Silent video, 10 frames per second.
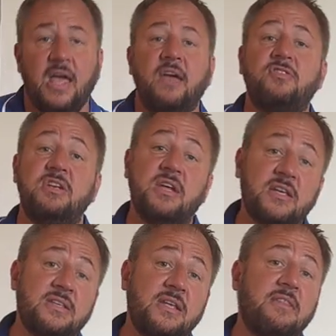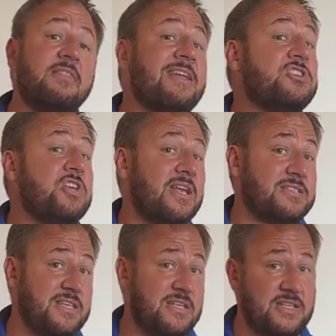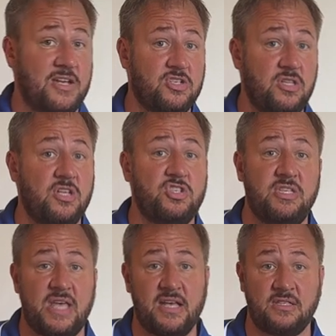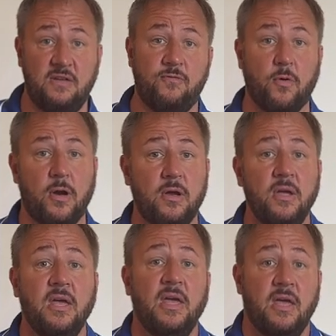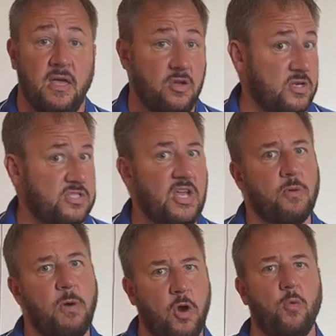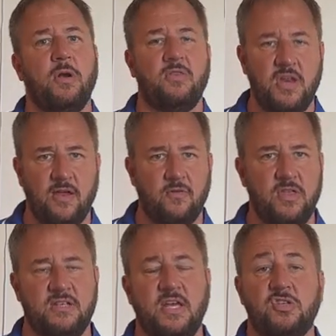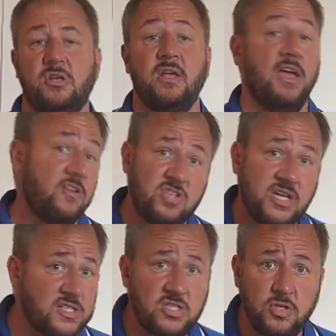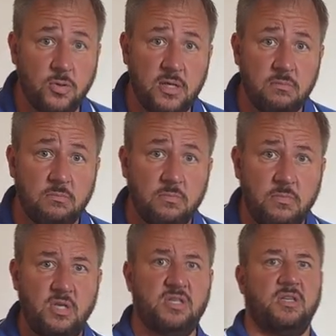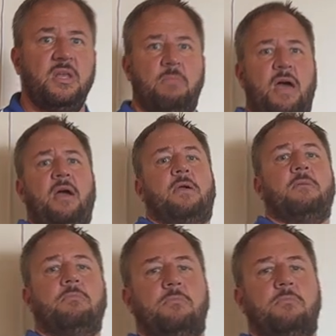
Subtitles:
If she does it, then she gets the attention that she's asking for. You're gonna say your marker word, then give her the attention. If she doesn't do it, just lean back.